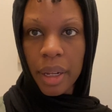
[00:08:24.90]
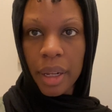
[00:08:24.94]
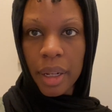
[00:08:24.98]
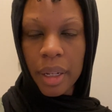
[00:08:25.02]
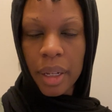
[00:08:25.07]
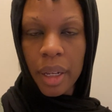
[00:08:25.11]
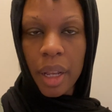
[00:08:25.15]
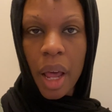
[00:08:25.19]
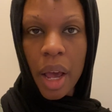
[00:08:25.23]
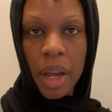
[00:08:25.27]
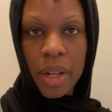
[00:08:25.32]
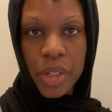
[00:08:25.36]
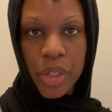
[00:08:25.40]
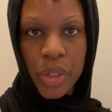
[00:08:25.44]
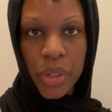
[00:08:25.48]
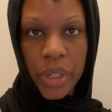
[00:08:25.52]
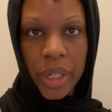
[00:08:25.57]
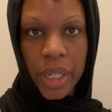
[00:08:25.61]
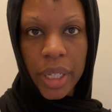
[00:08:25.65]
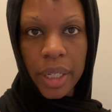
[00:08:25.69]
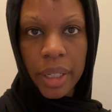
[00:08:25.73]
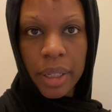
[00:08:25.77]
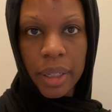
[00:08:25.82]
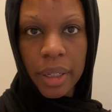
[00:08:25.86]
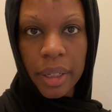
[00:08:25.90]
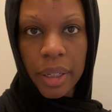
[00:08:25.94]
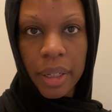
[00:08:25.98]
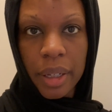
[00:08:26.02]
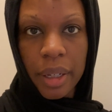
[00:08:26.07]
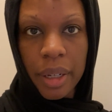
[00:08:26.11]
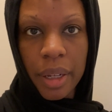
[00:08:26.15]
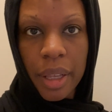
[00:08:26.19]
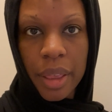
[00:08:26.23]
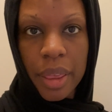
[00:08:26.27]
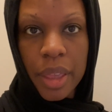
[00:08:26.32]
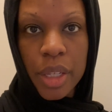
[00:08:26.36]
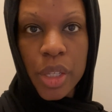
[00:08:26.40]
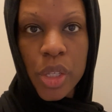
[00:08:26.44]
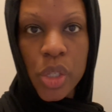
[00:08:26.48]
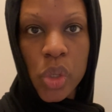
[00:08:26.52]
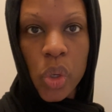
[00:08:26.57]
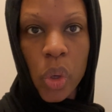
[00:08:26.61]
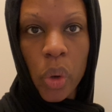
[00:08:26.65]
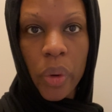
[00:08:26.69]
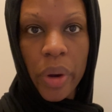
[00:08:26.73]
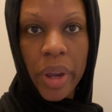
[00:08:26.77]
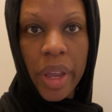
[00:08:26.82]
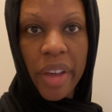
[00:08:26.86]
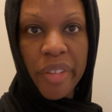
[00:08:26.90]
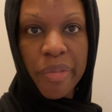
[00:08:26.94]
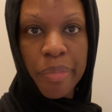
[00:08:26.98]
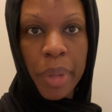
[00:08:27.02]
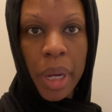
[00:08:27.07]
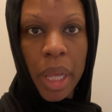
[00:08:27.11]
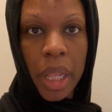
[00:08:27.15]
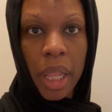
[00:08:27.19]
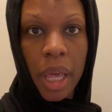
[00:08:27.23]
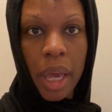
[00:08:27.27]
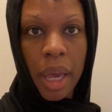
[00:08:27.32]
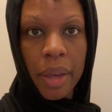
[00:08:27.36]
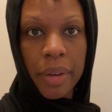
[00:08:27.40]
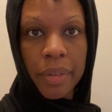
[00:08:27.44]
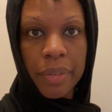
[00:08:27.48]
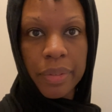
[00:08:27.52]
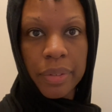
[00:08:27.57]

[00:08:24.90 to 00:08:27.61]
Laundry, the story of my life.